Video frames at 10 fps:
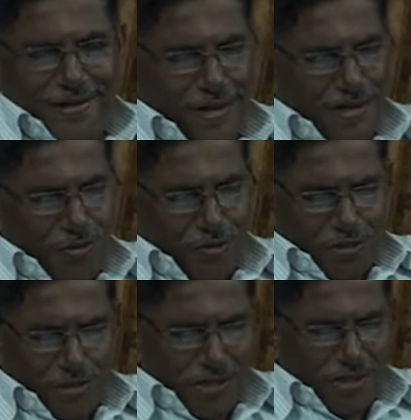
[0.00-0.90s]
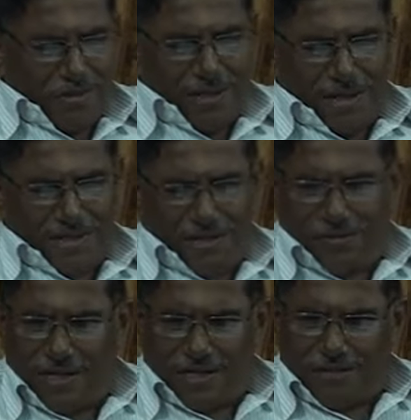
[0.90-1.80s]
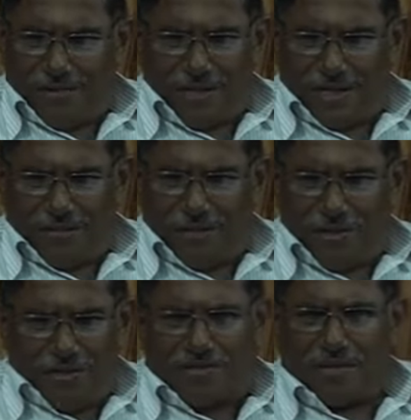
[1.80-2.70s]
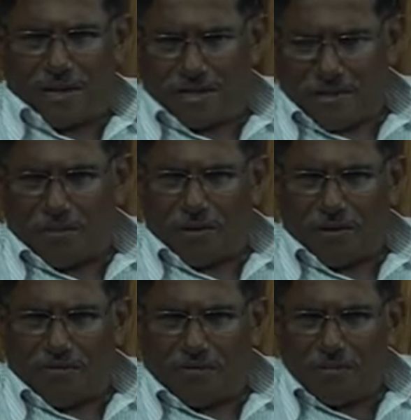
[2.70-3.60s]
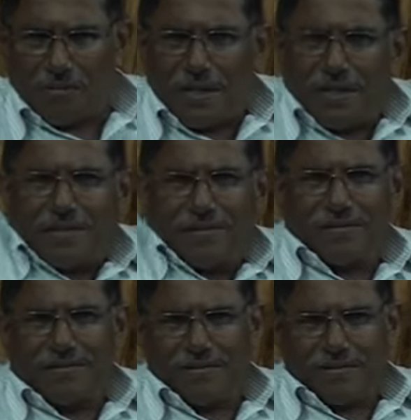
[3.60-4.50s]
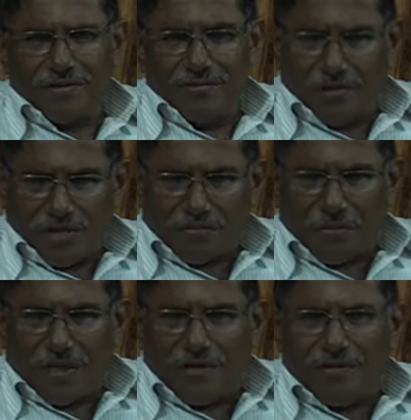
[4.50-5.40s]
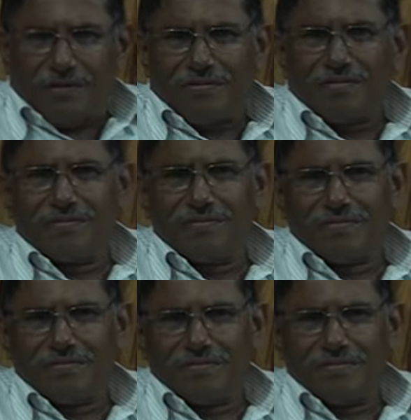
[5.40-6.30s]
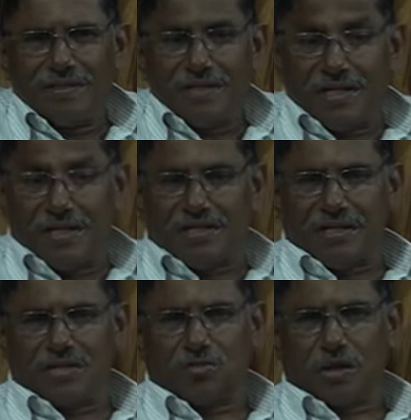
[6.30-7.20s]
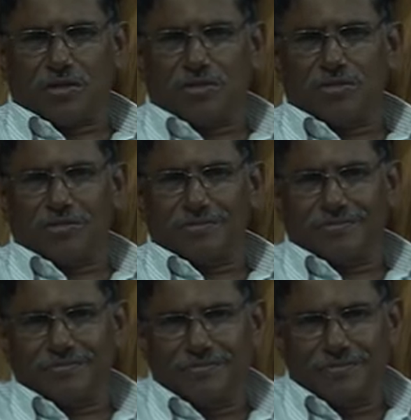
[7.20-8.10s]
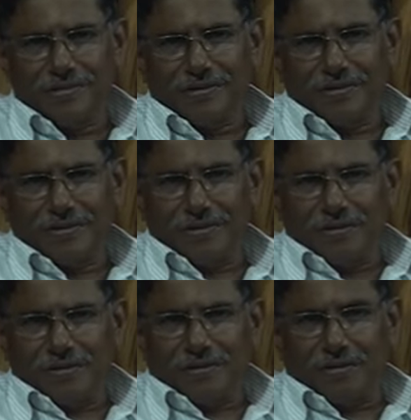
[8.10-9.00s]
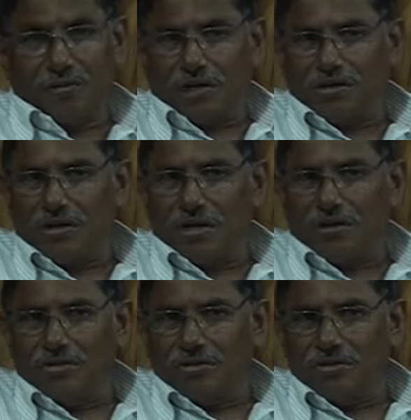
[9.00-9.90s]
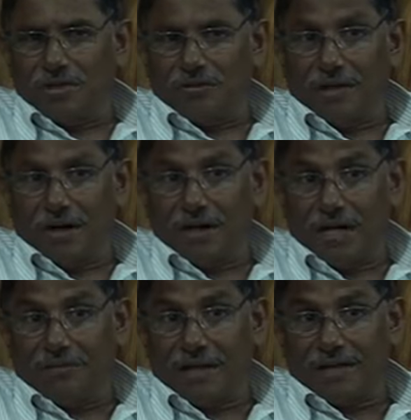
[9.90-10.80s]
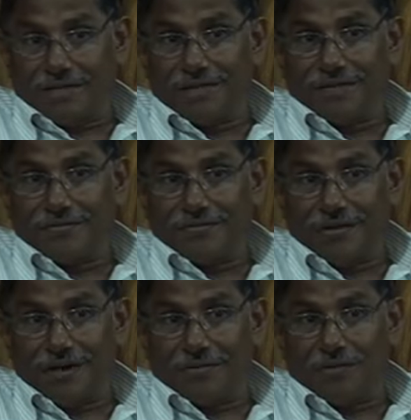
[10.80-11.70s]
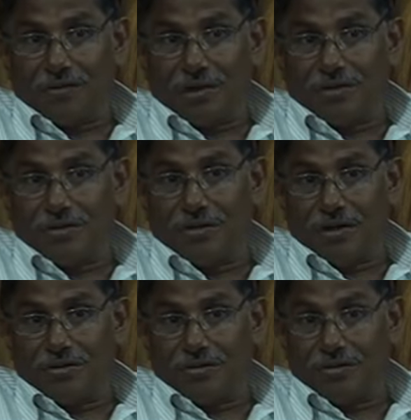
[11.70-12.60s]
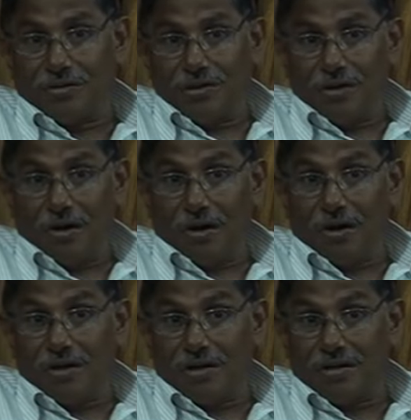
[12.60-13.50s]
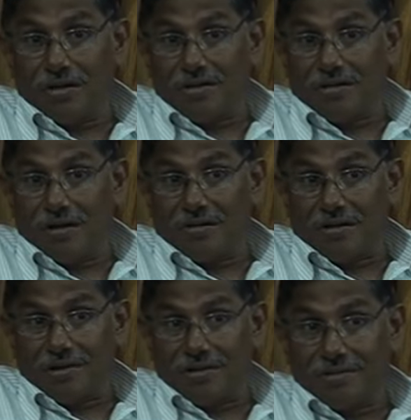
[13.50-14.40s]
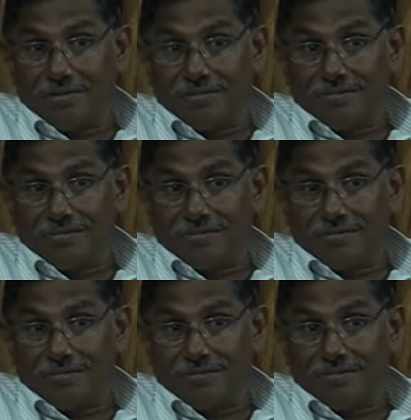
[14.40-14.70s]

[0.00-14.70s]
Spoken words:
And you question them and ask them, wait a minute, did you say man is a moral being? Will you explain it? He decides what to do. Then what should God do? If God gave that freedom, then what should God do? Honor it or dishonor it?